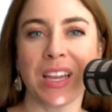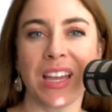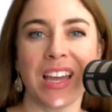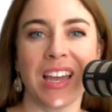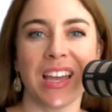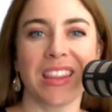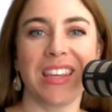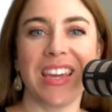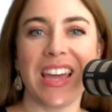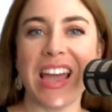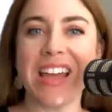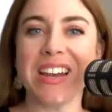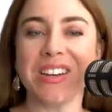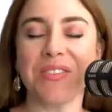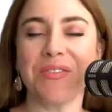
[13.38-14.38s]
The
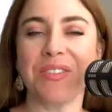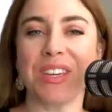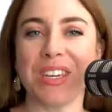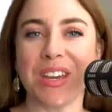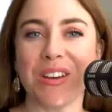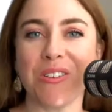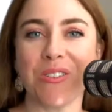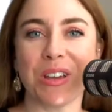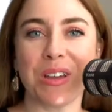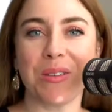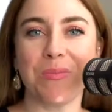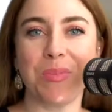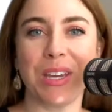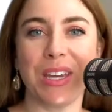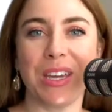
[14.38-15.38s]
end of the year can
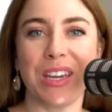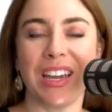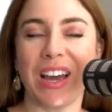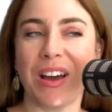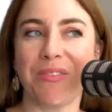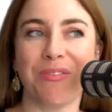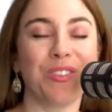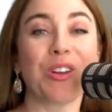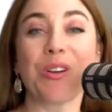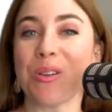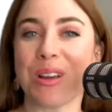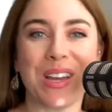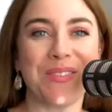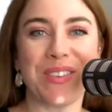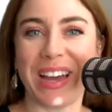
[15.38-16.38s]
be a flurry
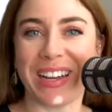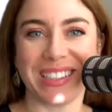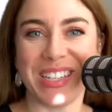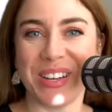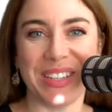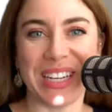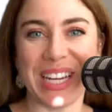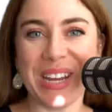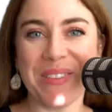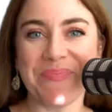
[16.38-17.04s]
of activity,